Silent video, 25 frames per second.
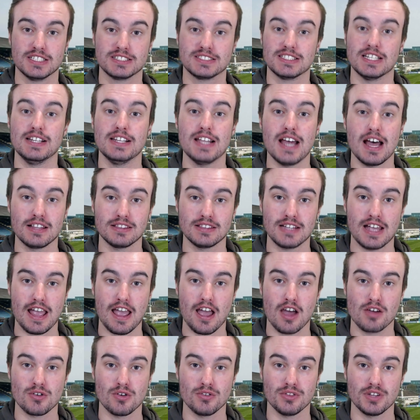Sanutlay
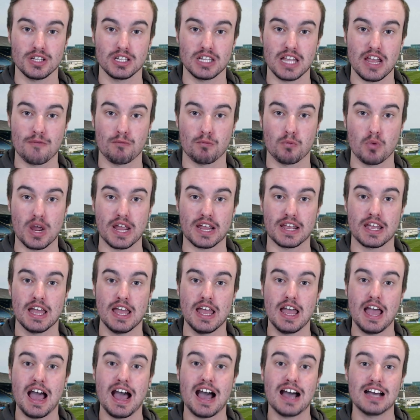out on the left wing,
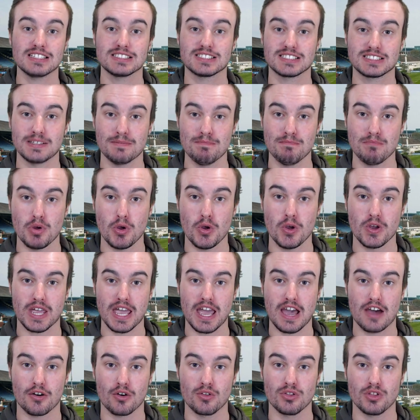Hutzenberg
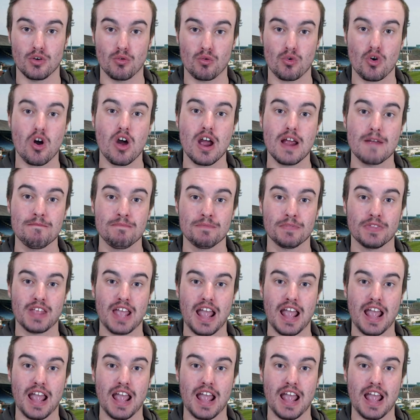out on the right,